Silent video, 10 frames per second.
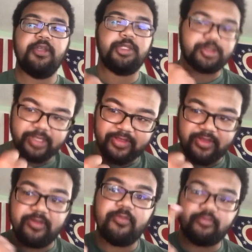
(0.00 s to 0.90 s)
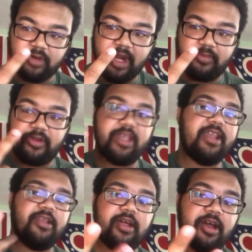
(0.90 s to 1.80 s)
Treason, bribery,
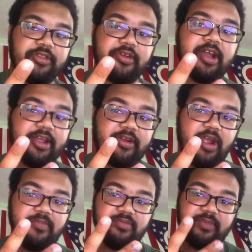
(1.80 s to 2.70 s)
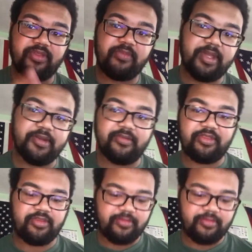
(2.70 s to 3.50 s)
and other high crimes and misdemeanors.